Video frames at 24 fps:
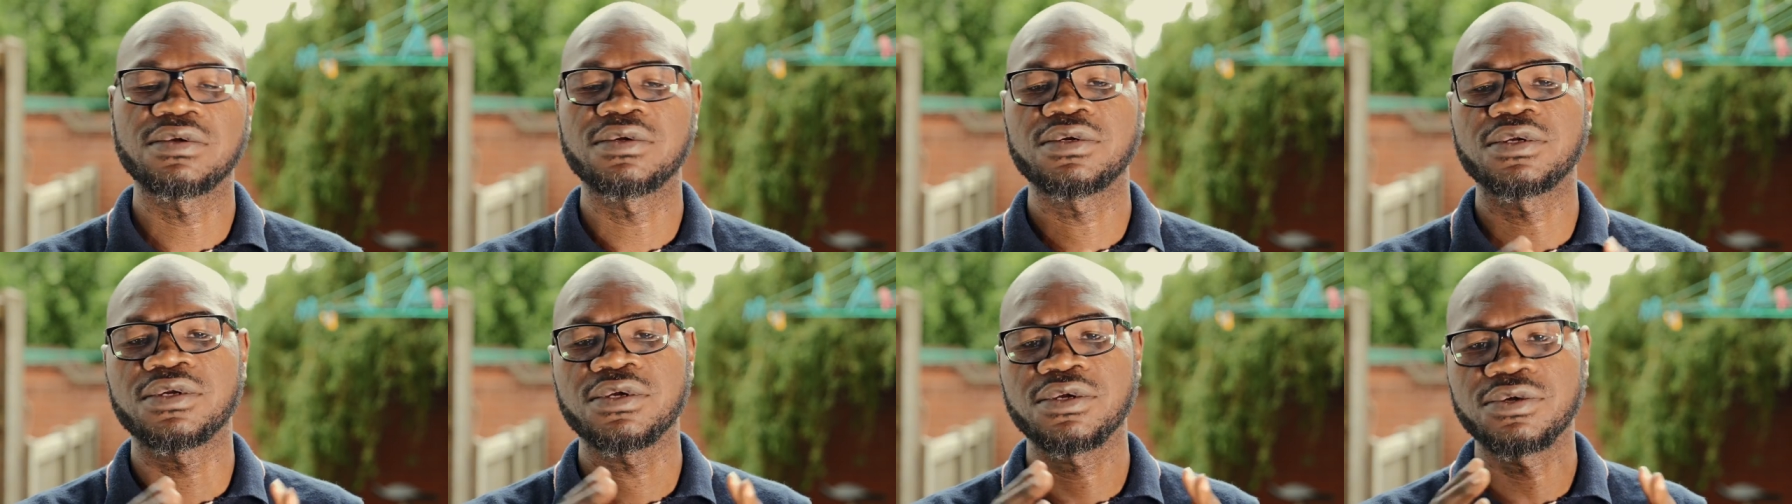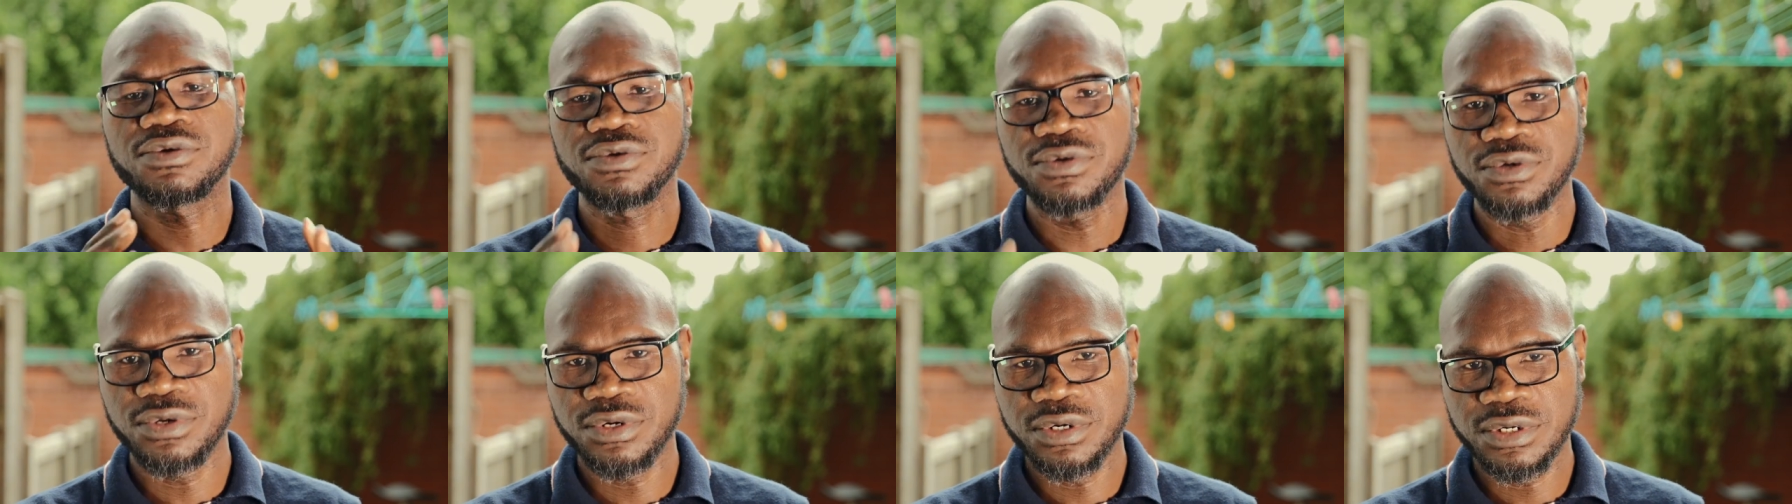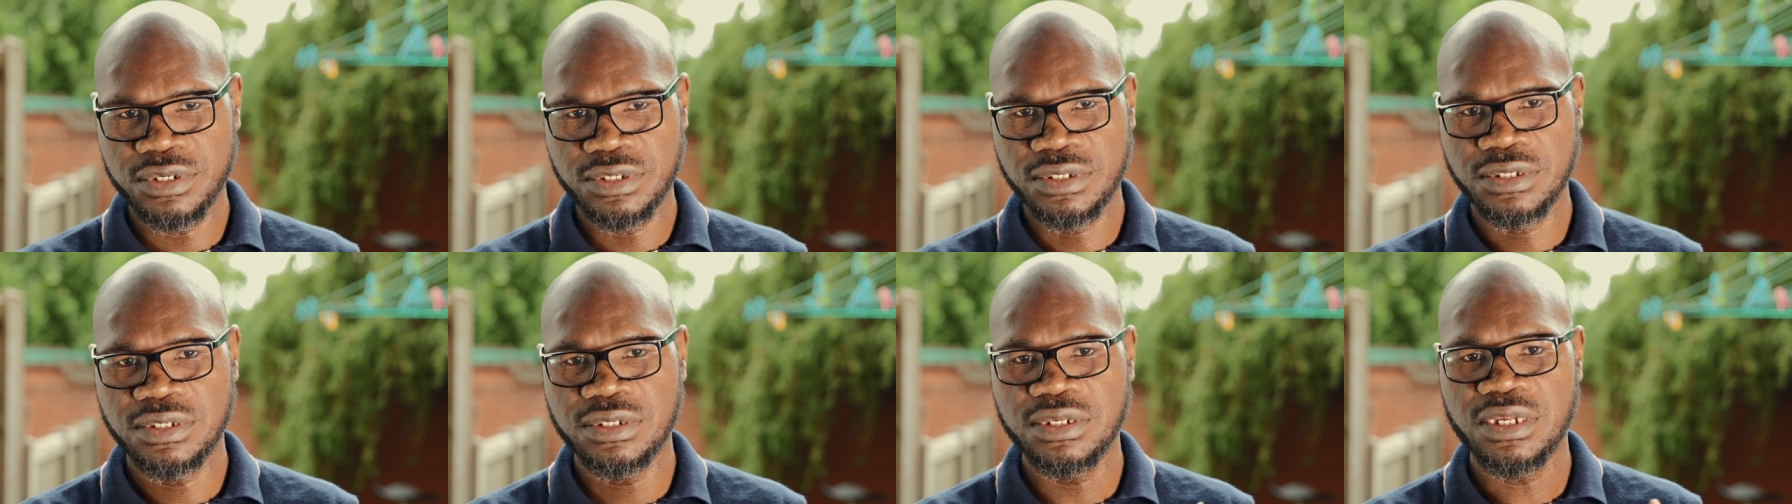
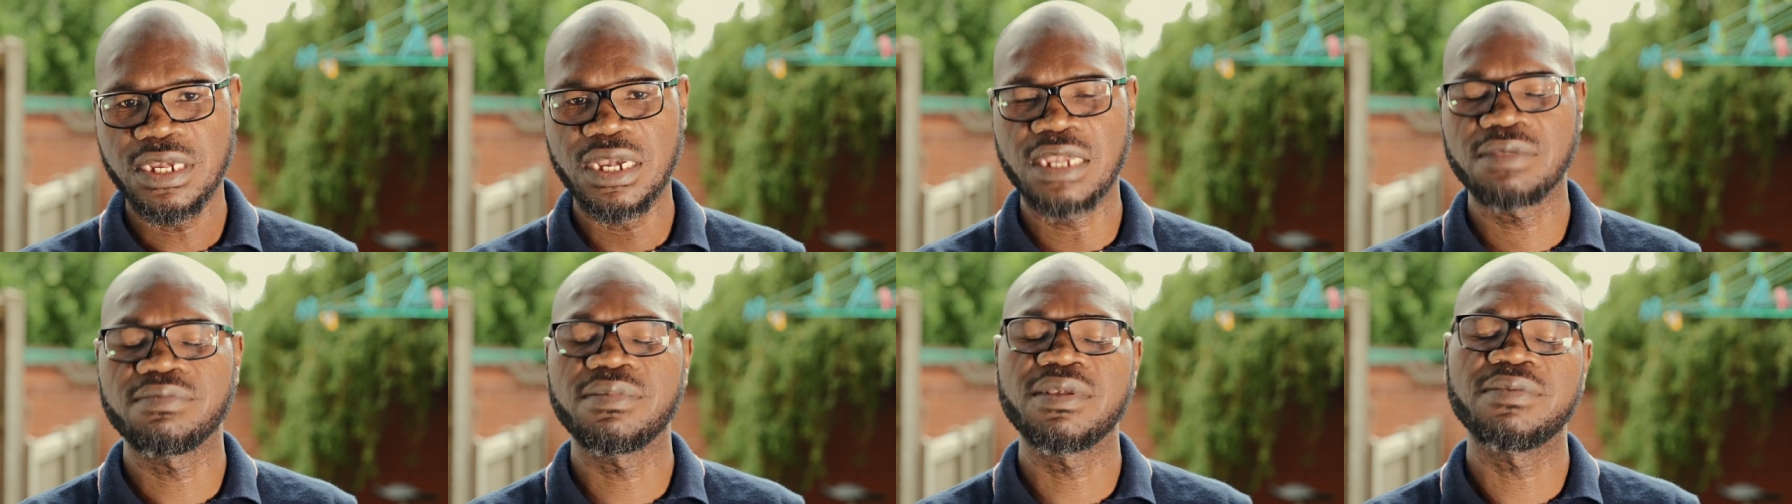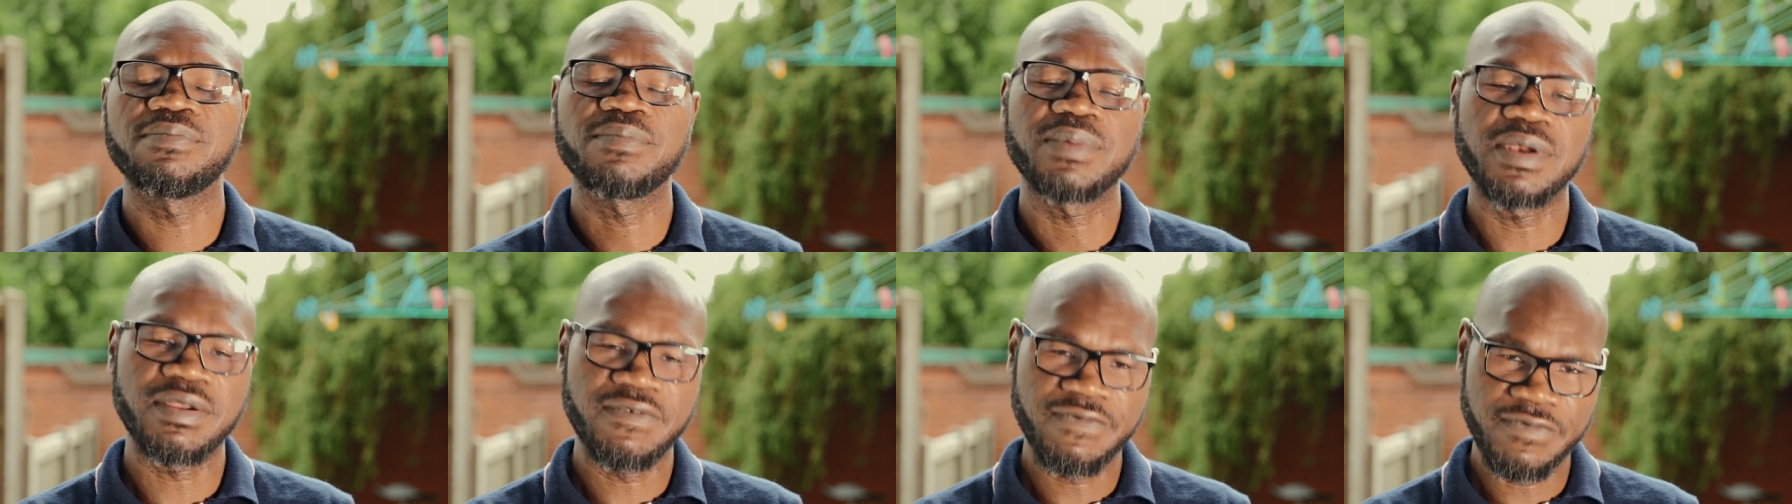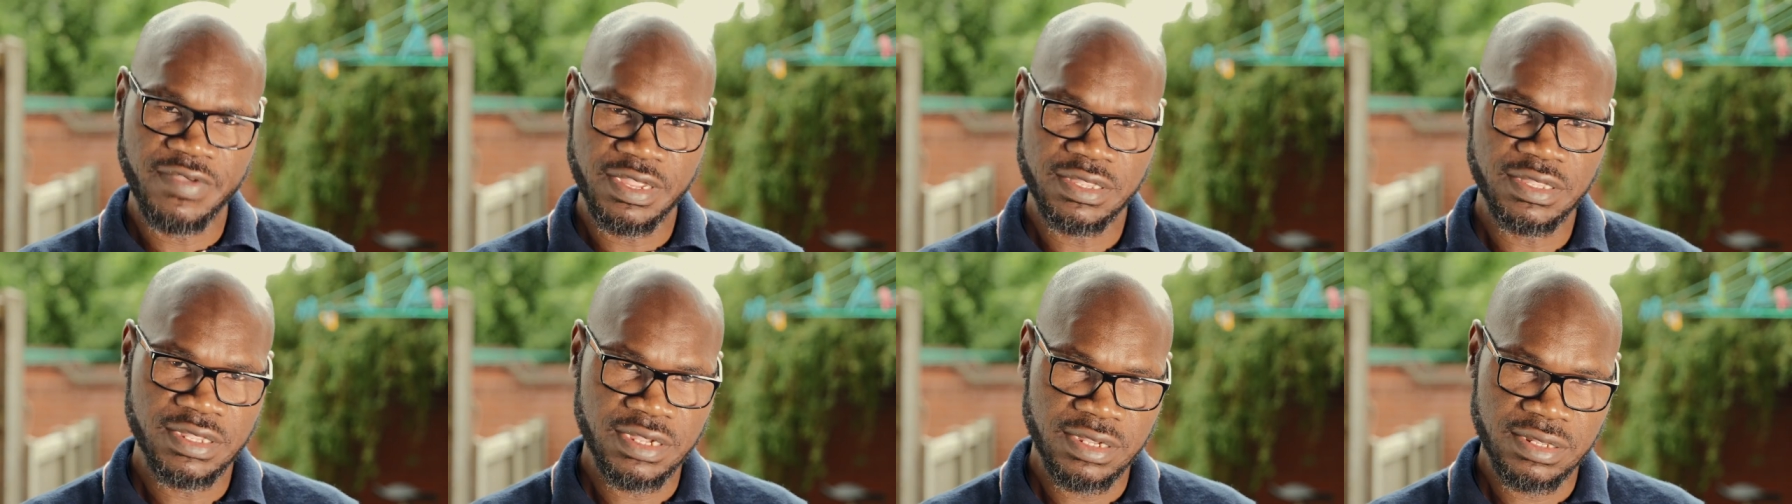recurrence can be
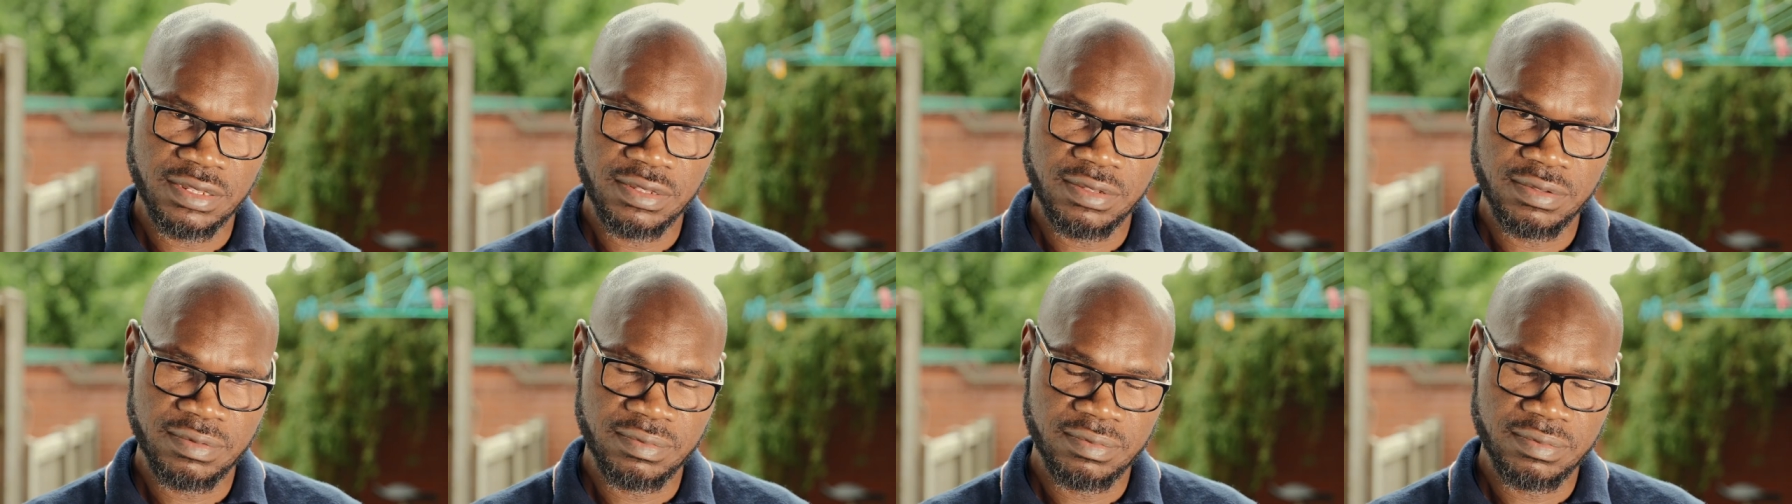prevented.